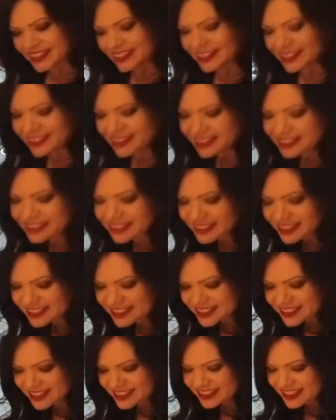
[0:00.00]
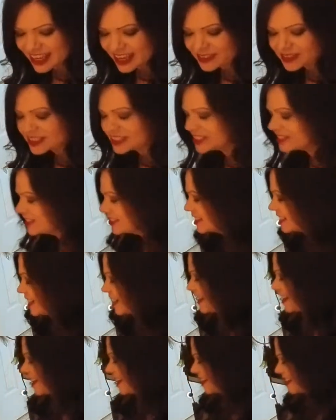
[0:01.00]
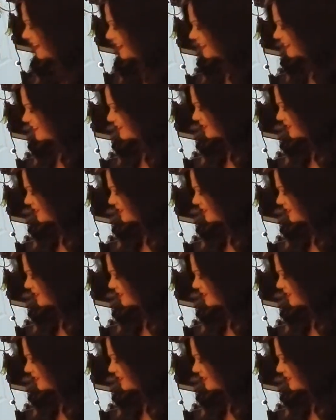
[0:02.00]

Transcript: All right, I'm gonna leave it there. I love you